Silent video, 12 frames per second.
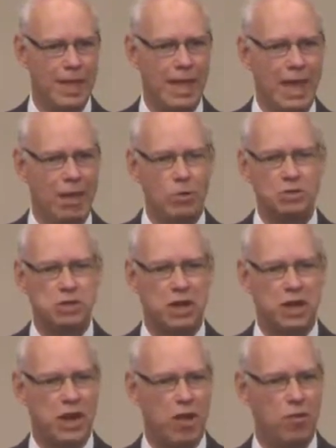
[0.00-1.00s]
I want you to
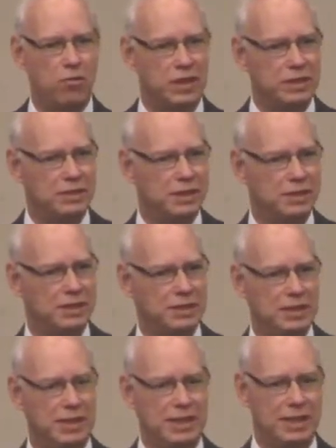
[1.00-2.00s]
know that
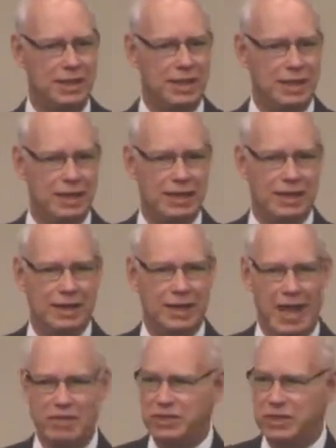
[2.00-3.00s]

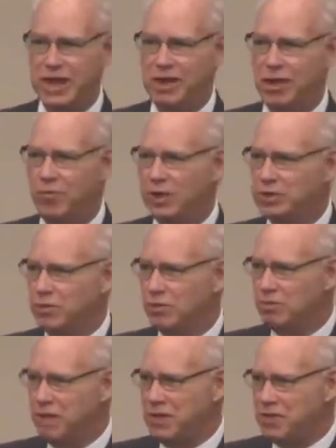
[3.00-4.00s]
life's not always going to
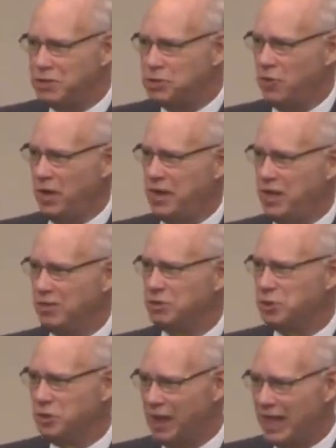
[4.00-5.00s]
be this way. Aren't
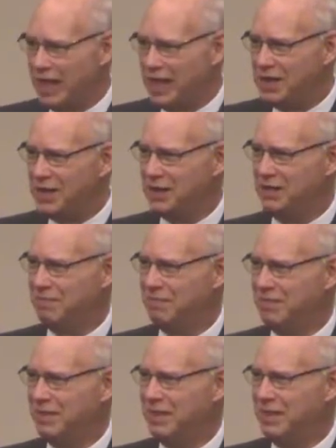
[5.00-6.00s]
you glad?
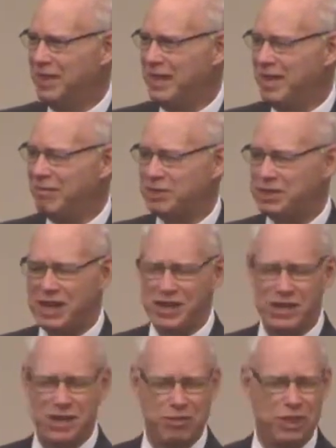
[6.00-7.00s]
I was sitting
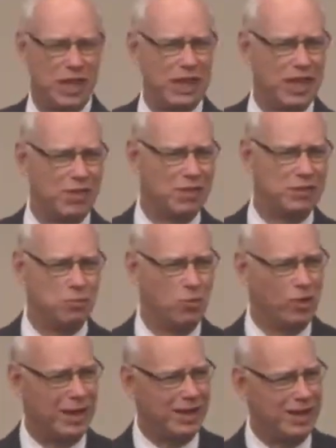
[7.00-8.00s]
here thinking this
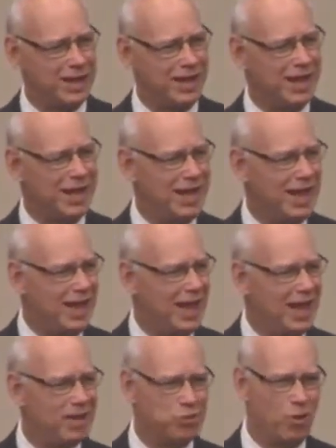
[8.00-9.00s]
morning,
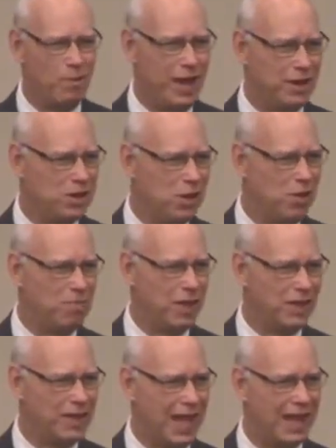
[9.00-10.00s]
I don't know about you, but
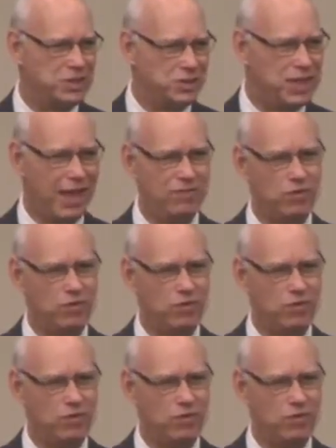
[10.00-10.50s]
I just have to